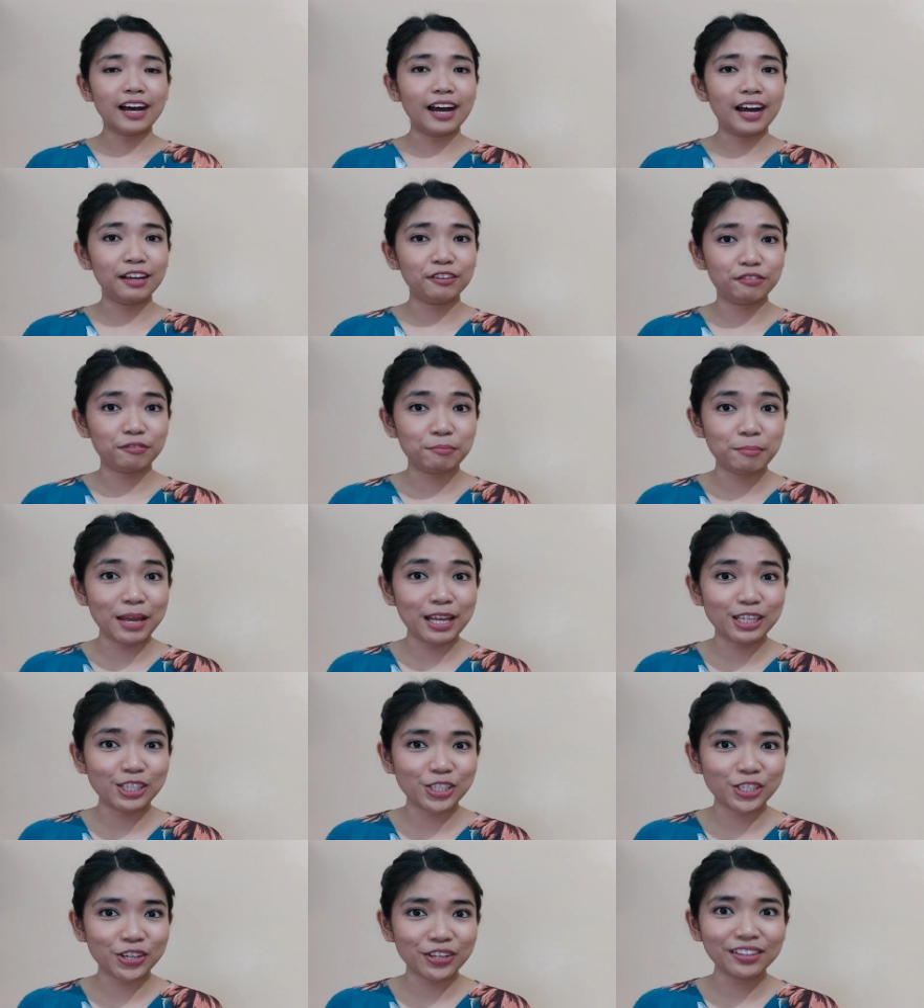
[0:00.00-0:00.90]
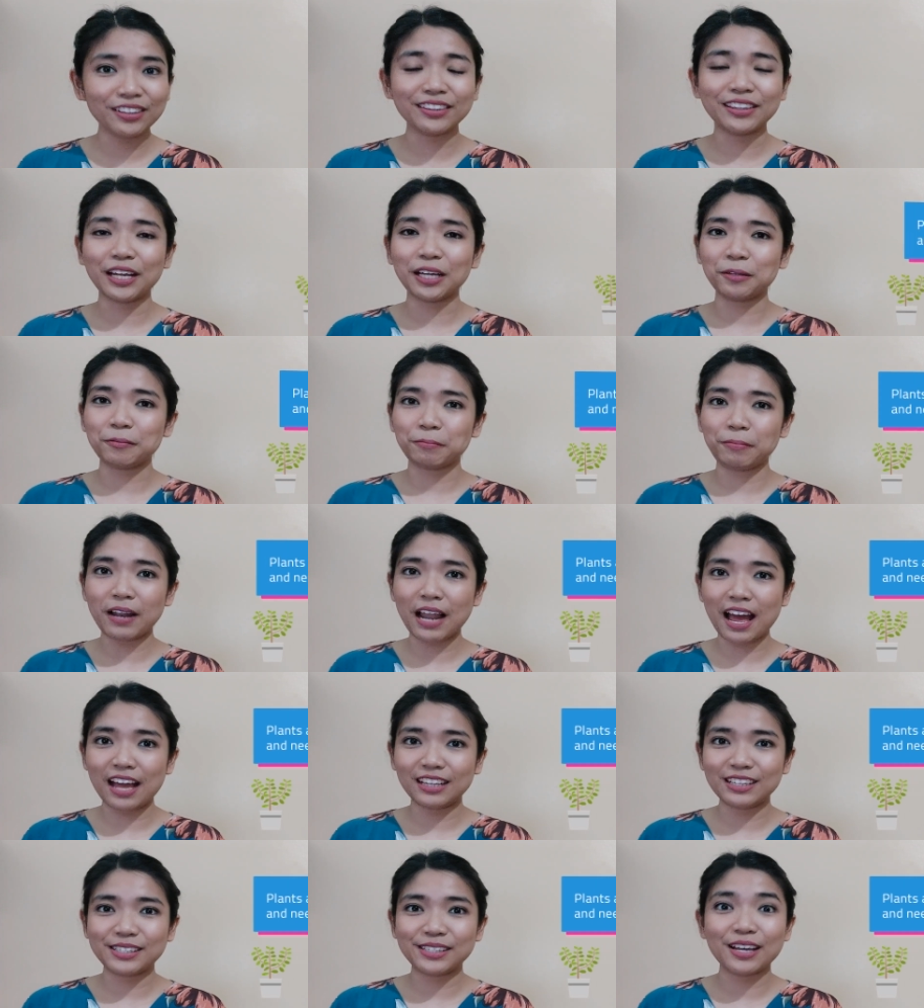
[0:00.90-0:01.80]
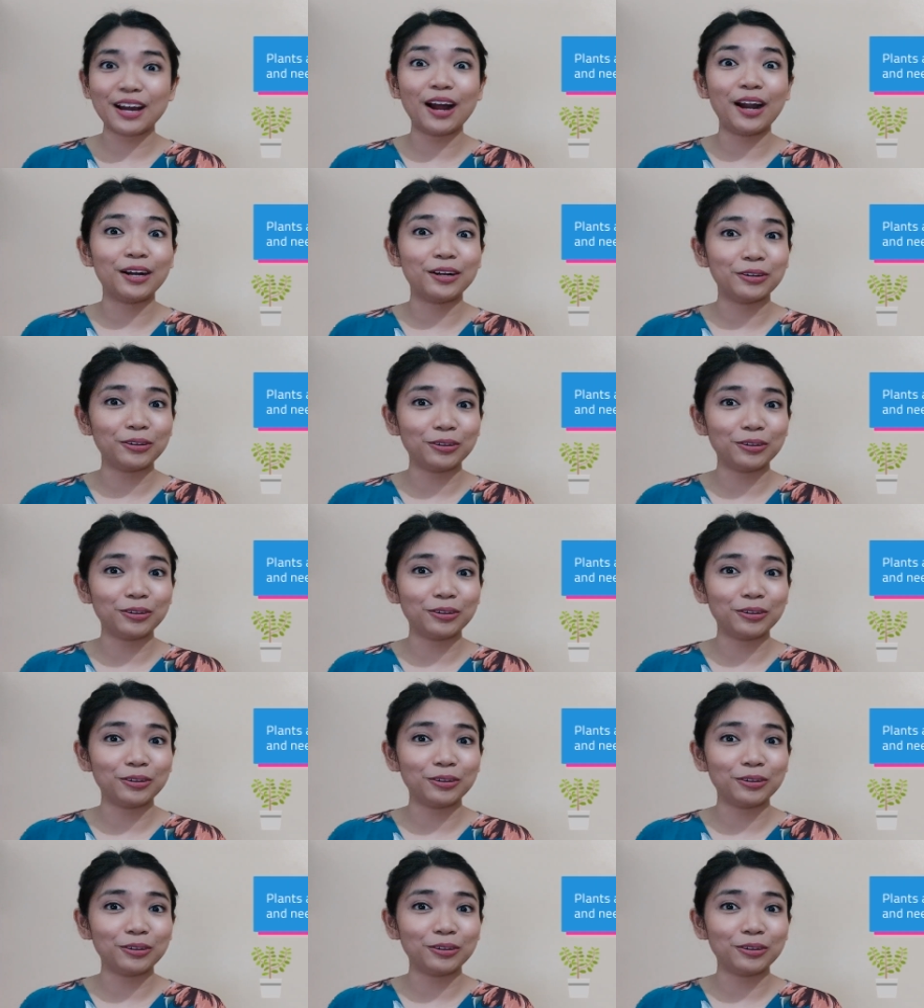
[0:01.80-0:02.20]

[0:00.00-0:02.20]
I've mentioned that plants are